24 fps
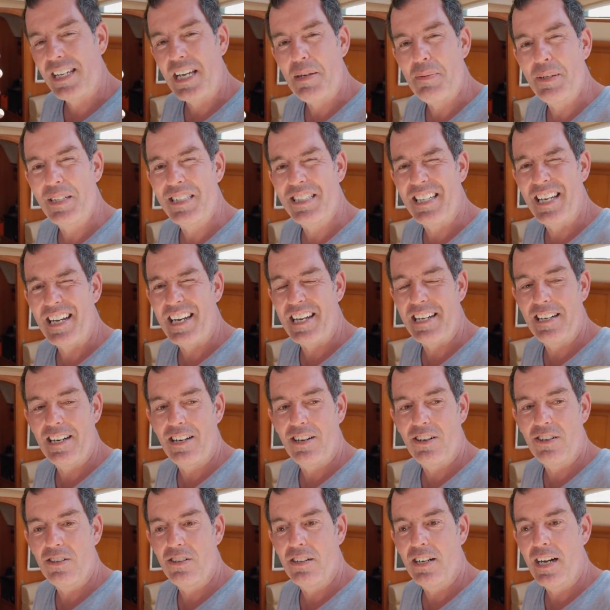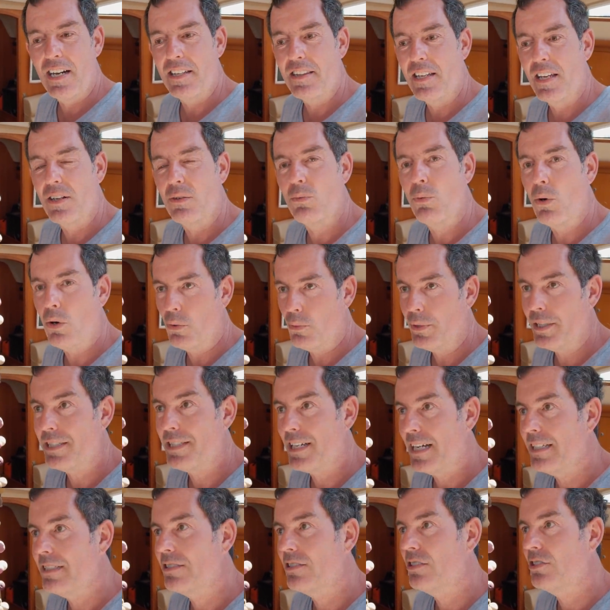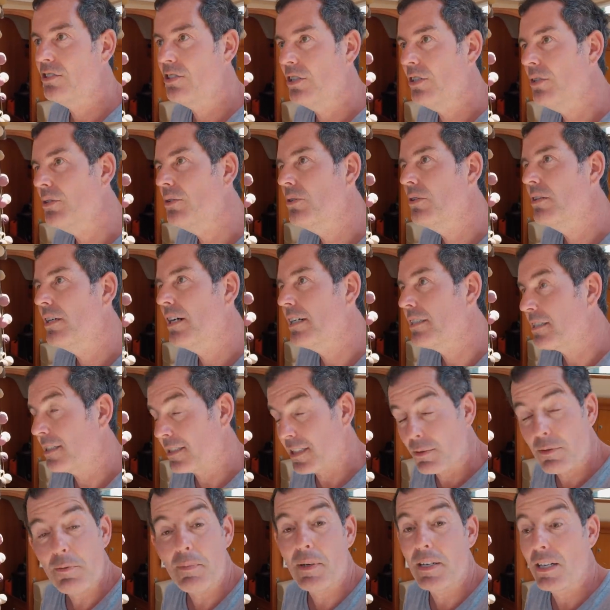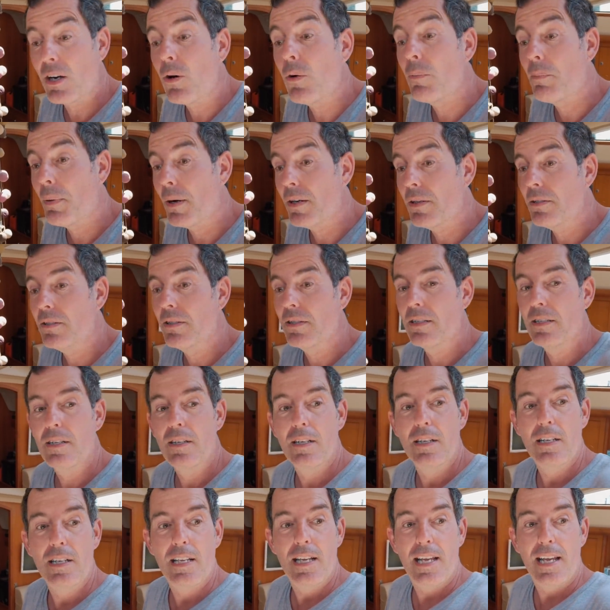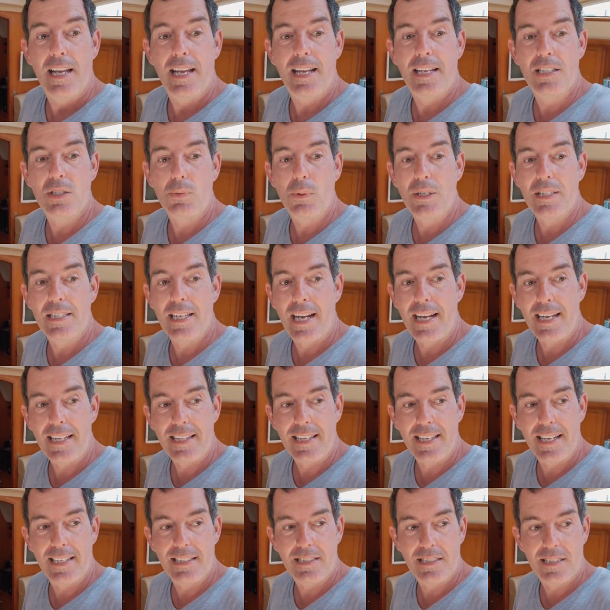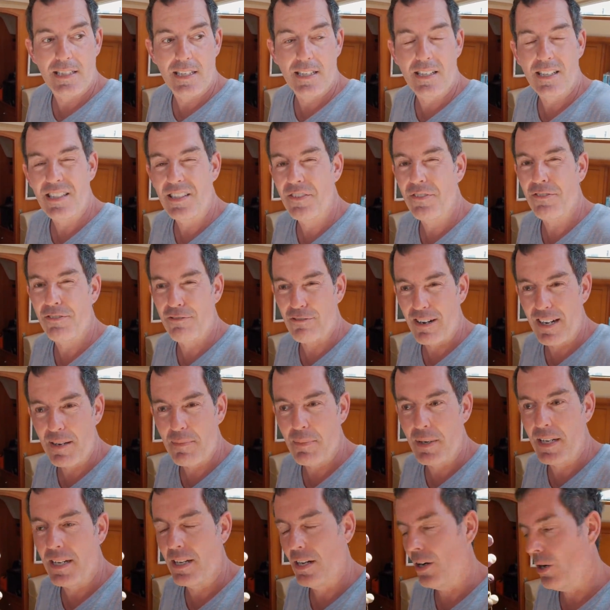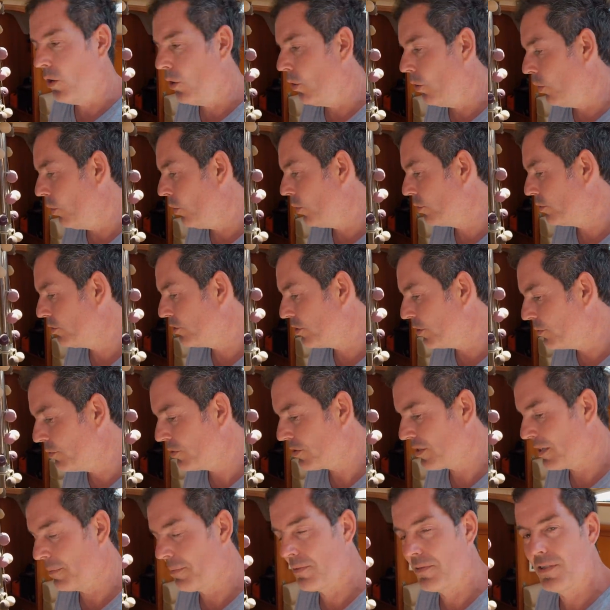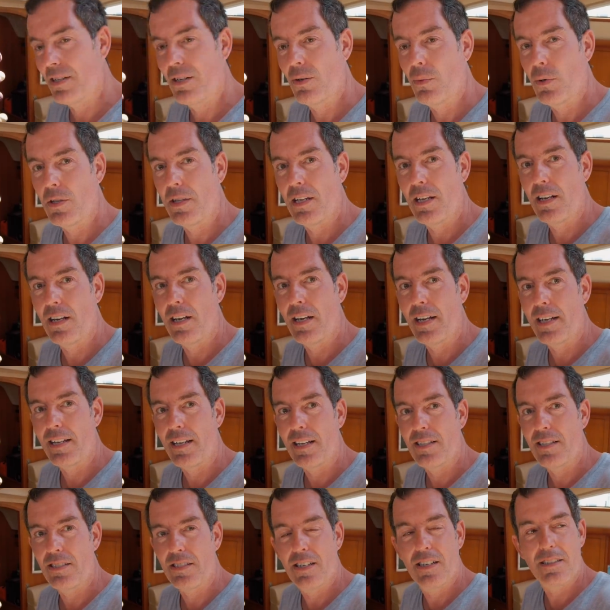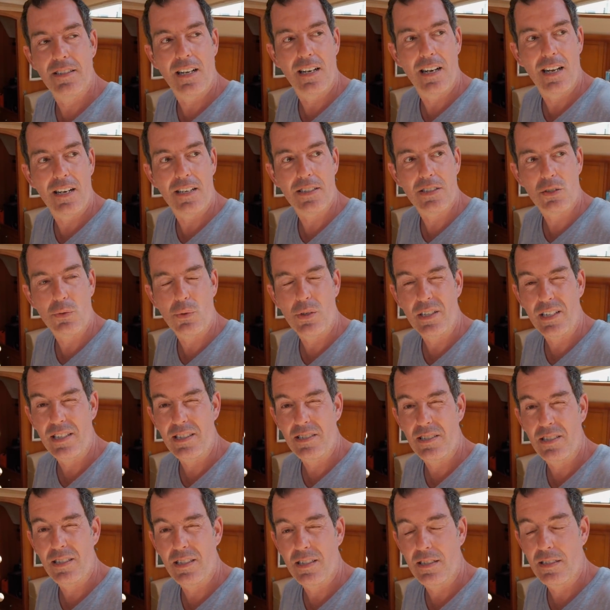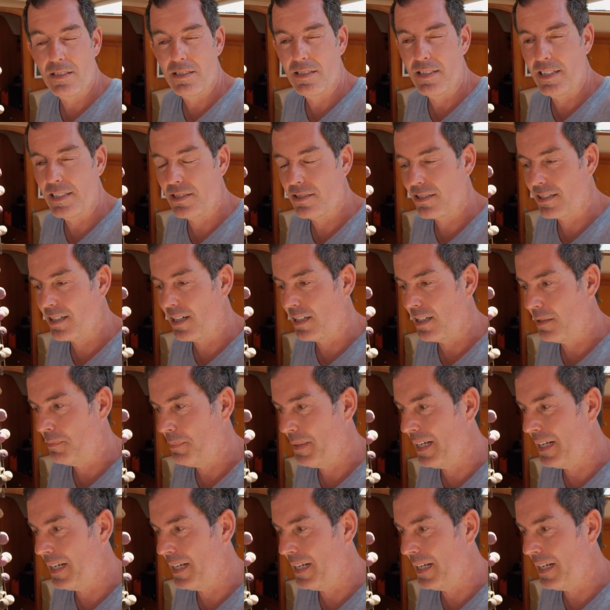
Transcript: to keep her ticking along, and then what we tend to do, as I did with my old boat, is we take the ensign and either frame it or do something with it. Like I turned the last one into into a couple of